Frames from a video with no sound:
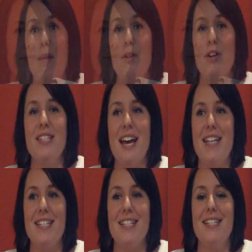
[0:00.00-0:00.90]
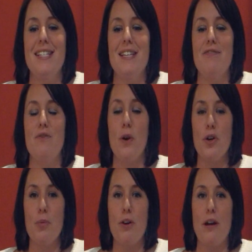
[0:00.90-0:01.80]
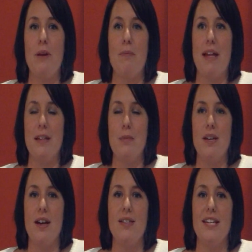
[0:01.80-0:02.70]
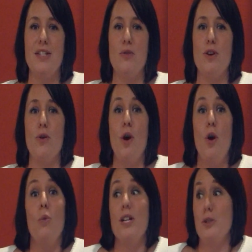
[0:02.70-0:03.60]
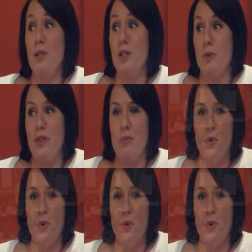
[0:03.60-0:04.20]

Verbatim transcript: Um, there is a hesitancy for girl programming mainly because they don't know what do we do with the